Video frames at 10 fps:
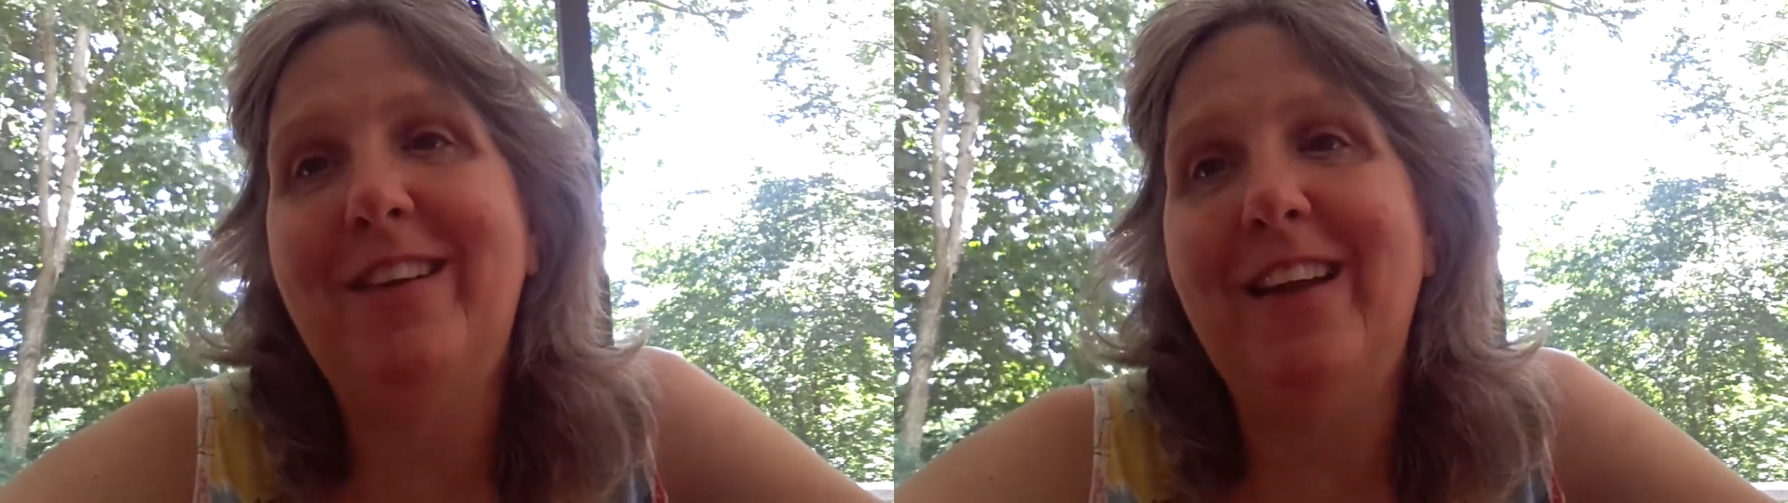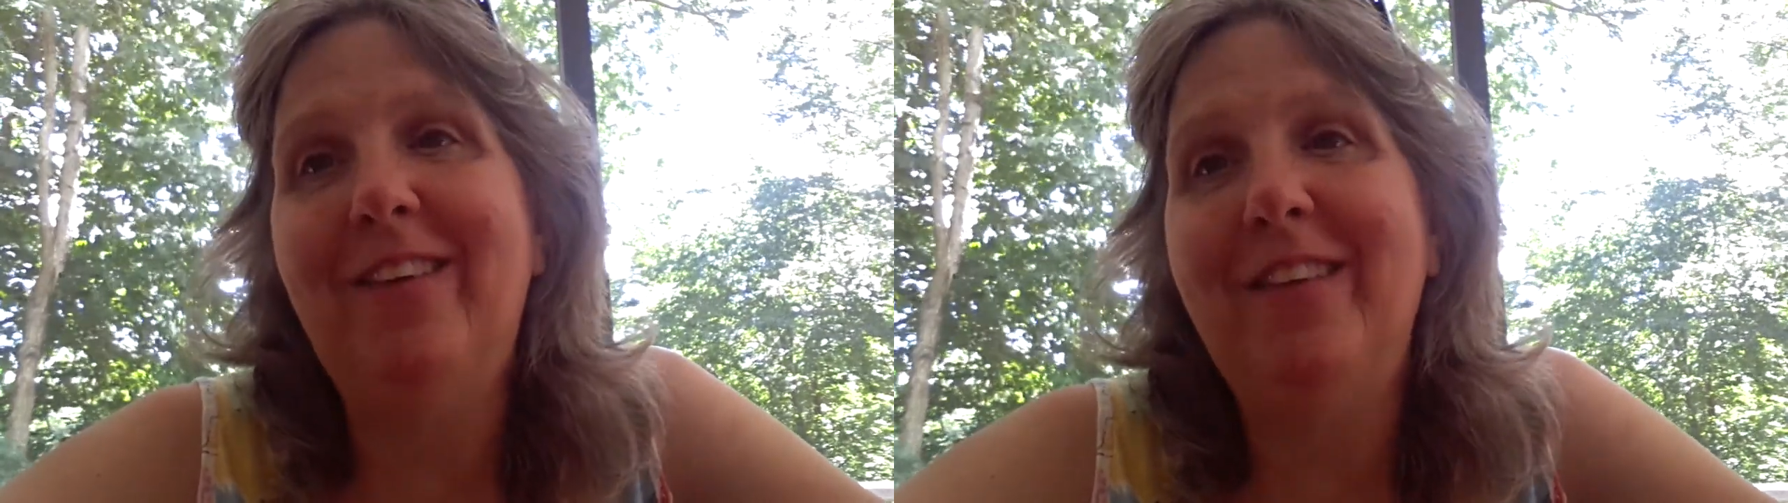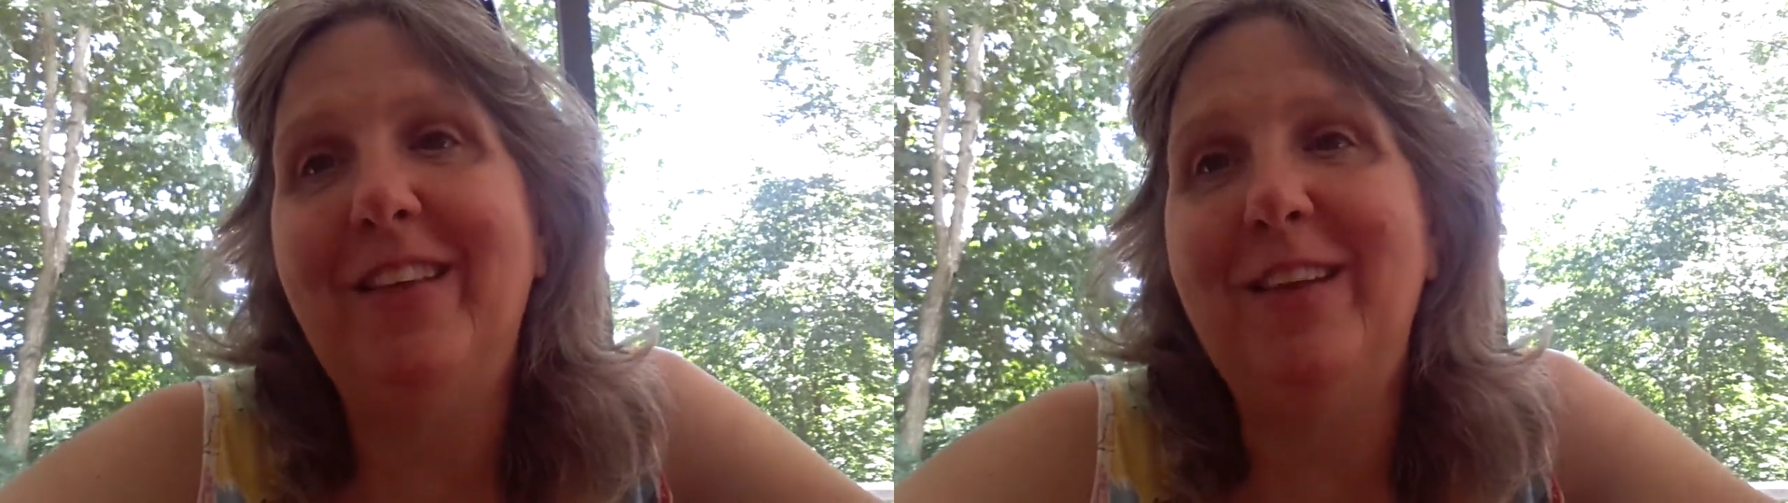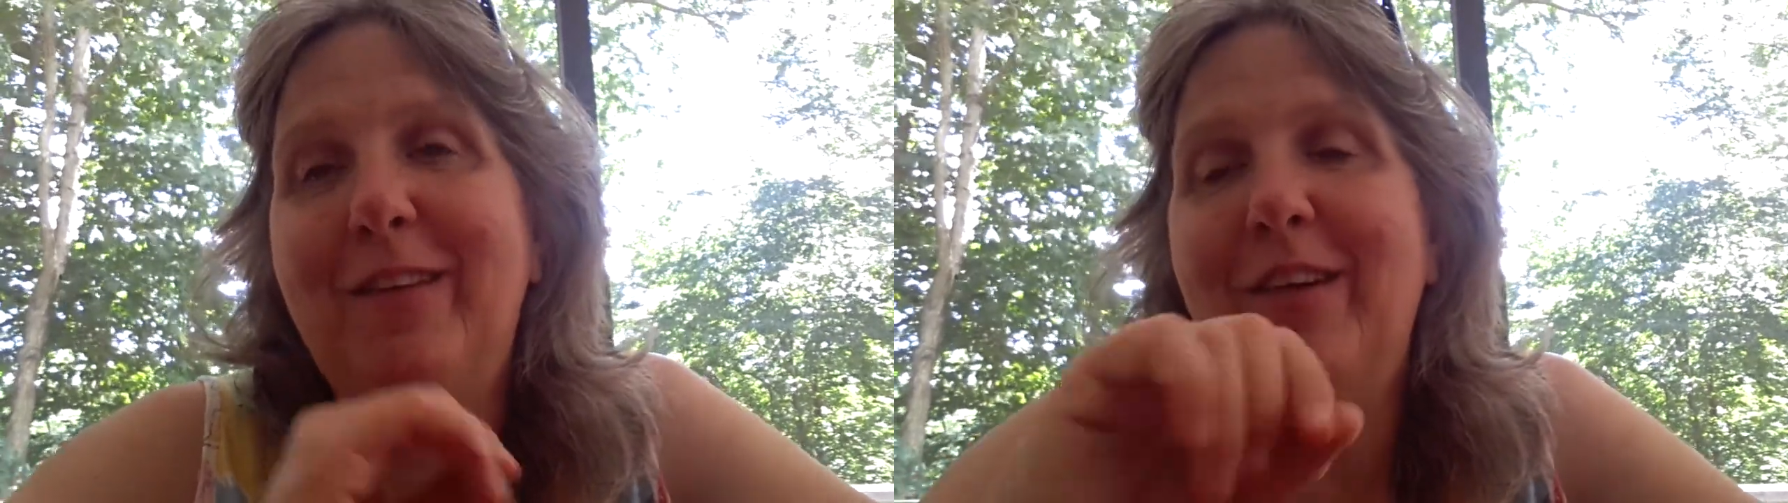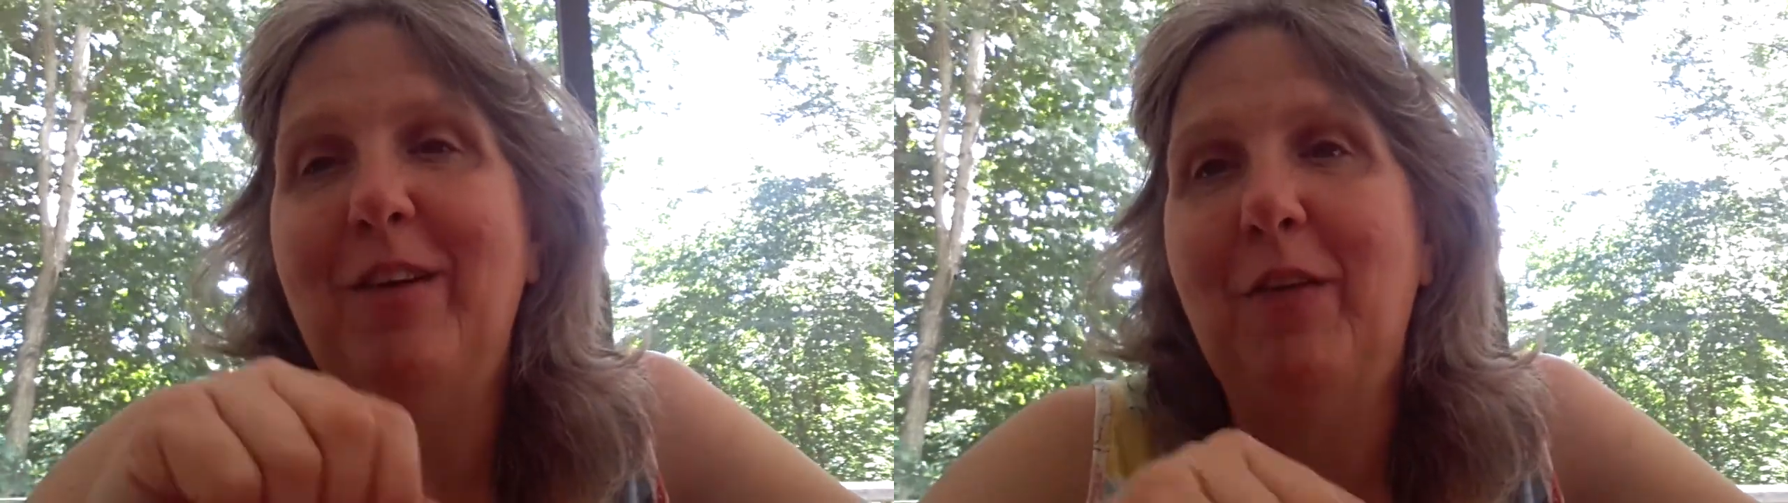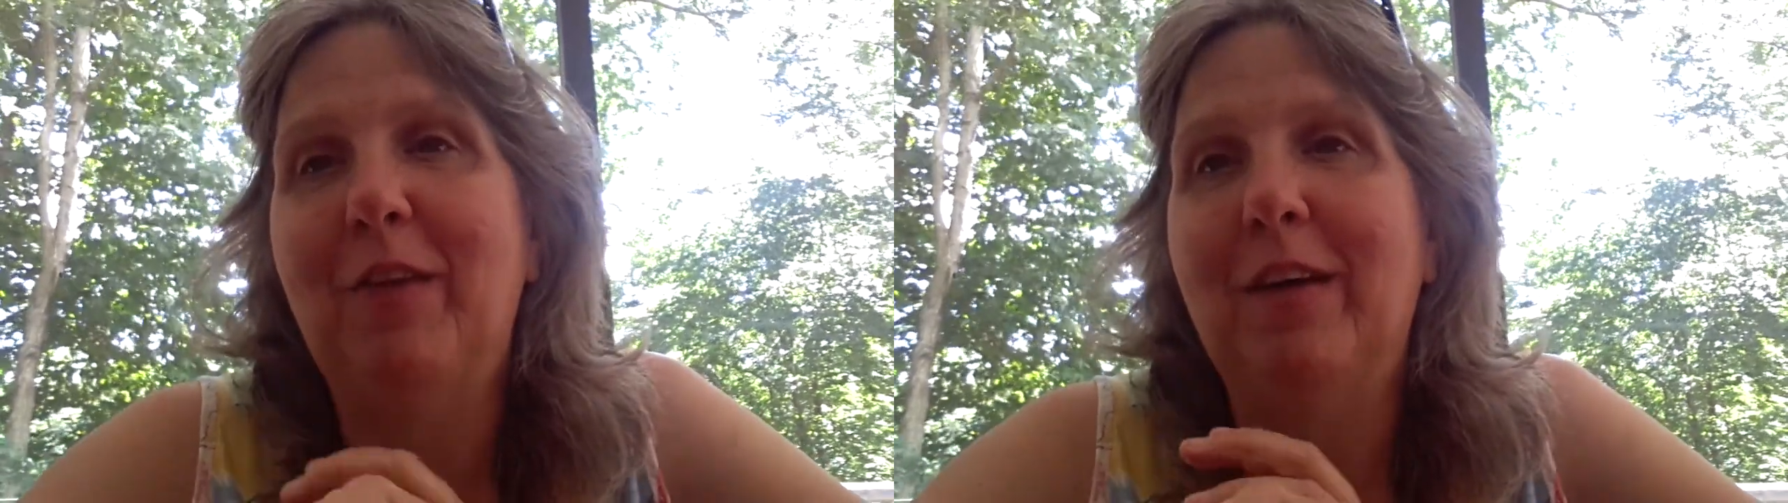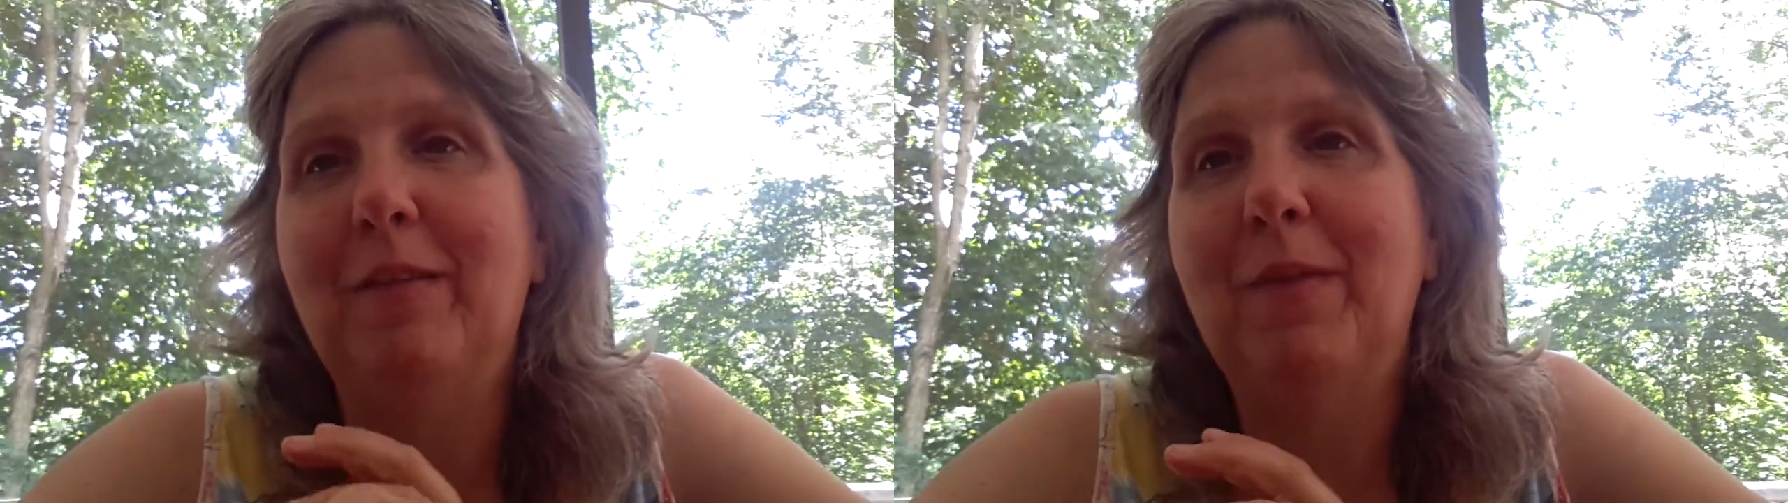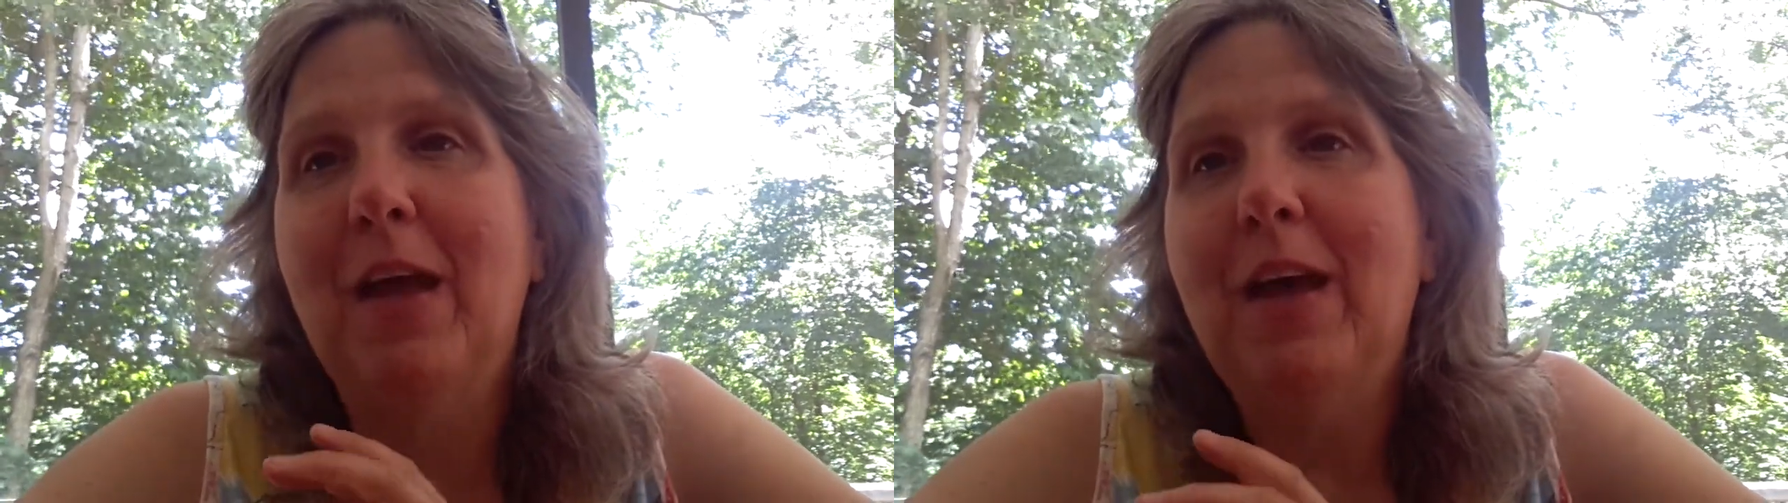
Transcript: selling these, you know, the